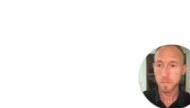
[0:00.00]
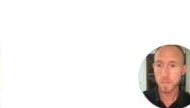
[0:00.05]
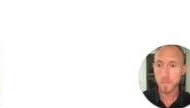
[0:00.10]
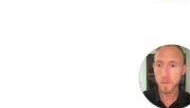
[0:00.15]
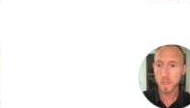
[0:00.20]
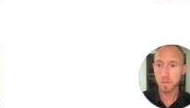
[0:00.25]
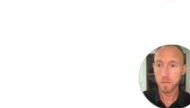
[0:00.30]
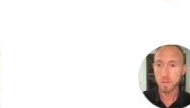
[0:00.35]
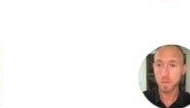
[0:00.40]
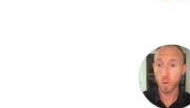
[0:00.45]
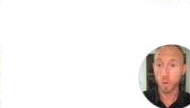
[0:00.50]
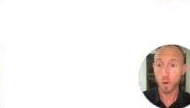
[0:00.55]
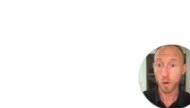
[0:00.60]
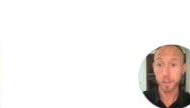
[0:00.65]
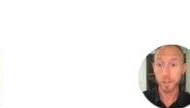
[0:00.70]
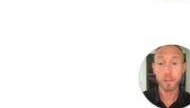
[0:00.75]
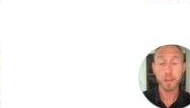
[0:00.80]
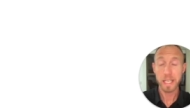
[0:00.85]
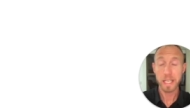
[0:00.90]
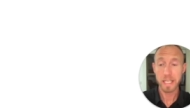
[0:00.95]
for
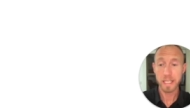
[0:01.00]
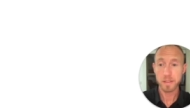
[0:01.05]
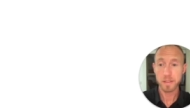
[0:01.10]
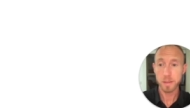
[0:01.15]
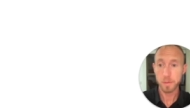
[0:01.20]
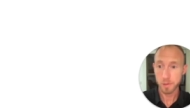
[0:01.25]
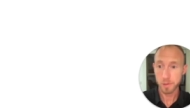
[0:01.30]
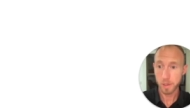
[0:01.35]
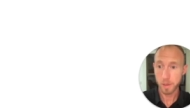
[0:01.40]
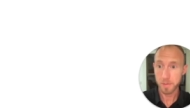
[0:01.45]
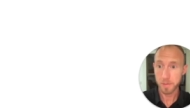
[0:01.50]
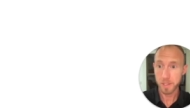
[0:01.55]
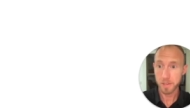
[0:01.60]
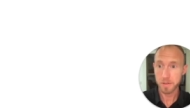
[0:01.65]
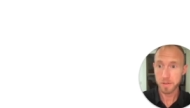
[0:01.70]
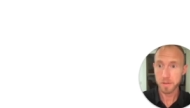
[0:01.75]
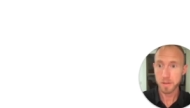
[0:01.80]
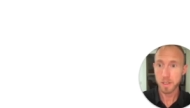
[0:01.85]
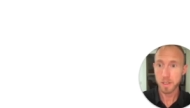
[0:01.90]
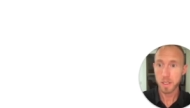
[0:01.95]
creating
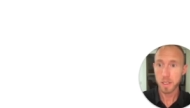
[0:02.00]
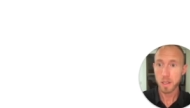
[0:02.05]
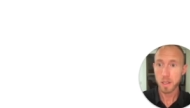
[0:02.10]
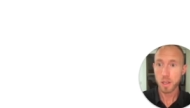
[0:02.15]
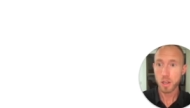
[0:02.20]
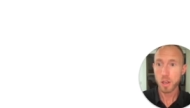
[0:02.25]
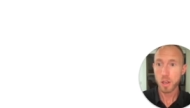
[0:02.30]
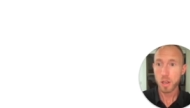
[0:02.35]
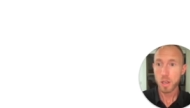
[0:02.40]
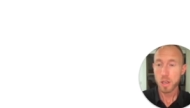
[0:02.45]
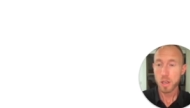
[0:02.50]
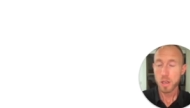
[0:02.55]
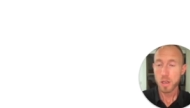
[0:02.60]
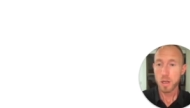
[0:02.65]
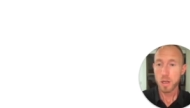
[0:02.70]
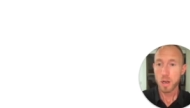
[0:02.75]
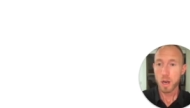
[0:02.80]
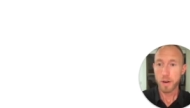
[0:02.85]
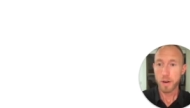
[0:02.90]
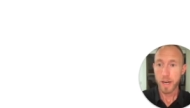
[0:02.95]
subscriptions.
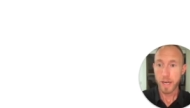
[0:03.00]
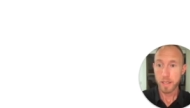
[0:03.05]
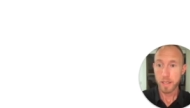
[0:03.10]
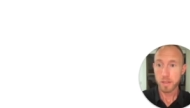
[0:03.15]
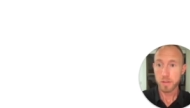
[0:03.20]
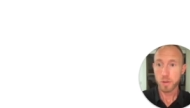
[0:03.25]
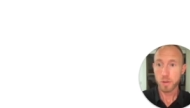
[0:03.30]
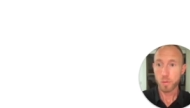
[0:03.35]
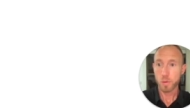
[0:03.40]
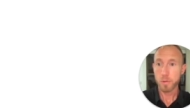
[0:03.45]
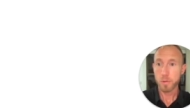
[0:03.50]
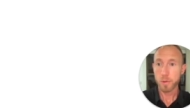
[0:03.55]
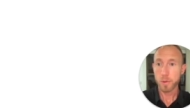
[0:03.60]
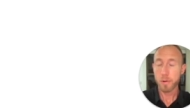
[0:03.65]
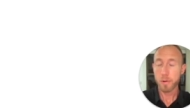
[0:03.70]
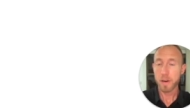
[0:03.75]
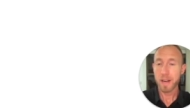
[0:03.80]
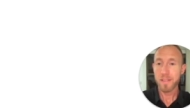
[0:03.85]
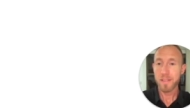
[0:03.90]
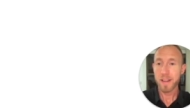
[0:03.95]
All right, so what do we
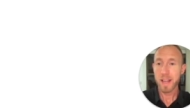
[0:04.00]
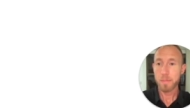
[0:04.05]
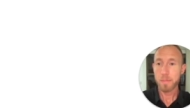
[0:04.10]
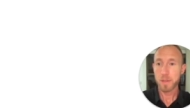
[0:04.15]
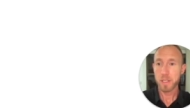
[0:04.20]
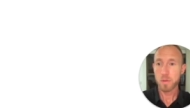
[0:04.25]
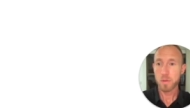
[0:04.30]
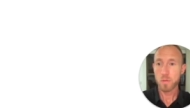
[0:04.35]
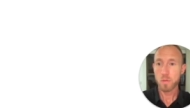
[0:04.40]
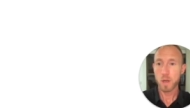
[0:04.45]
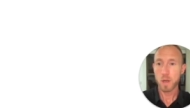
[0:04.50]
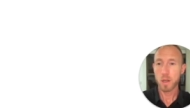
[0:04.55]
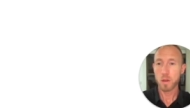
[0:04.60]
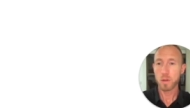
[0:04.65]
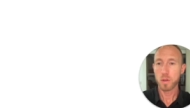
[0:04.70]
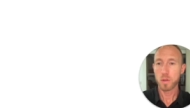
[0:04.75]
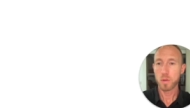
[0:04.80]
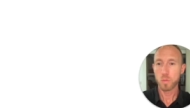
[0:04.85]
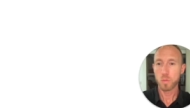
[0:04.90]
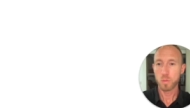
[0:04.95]
want to have happen? Well,
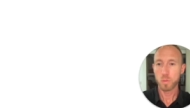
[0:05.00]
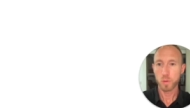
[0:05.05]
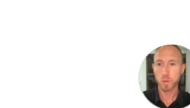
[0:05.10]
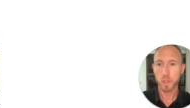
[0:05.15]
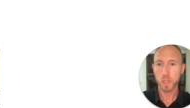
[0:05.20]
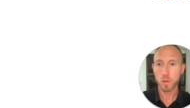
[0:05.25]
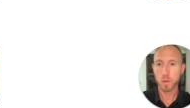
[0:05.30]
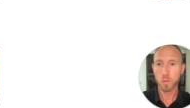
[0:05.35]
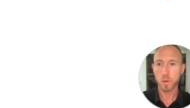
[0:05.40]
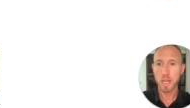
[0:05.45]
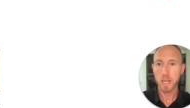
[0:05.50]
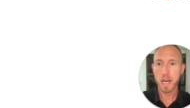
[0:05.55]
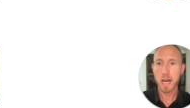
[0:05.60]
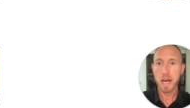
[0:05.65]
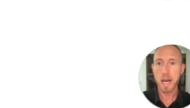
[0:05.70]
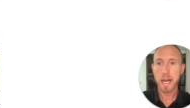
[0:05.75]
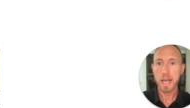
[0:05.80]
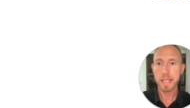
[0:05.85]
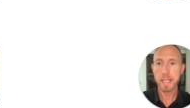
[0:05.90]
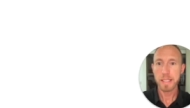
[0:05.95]
we're going to want to
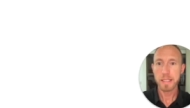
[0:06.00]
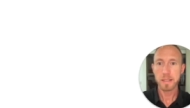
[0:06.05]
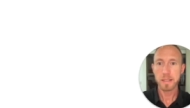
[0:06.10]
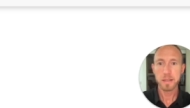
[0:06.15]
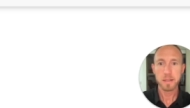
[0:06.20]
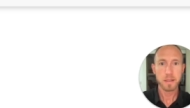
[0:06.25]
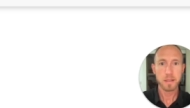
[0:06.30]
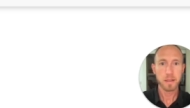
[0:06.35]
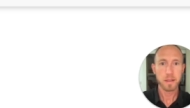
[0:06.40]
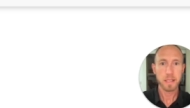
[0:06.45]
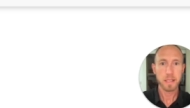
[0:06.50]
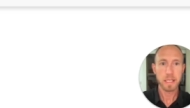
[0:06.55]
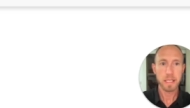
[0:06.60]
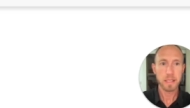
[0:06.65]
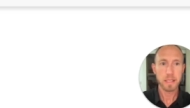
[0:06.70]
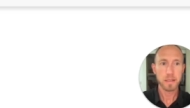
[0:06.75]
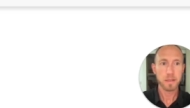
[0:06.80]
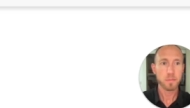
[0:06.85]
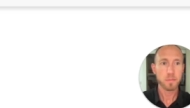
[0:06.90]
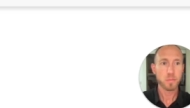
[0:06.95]
hide
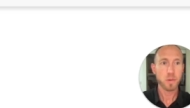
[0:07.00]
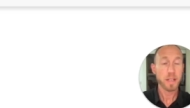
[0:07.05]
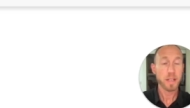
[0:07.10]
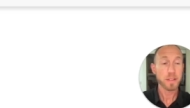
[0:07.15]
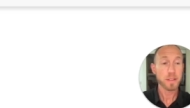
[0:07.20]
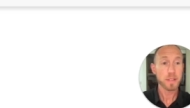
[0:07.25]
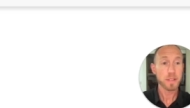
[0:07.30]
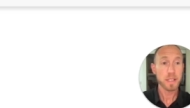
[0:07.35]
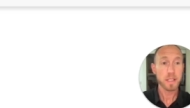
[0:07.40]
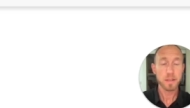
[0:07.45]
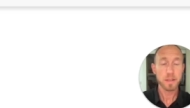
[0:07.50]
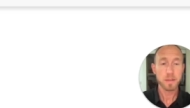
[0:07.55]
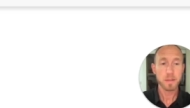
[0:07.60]
the processing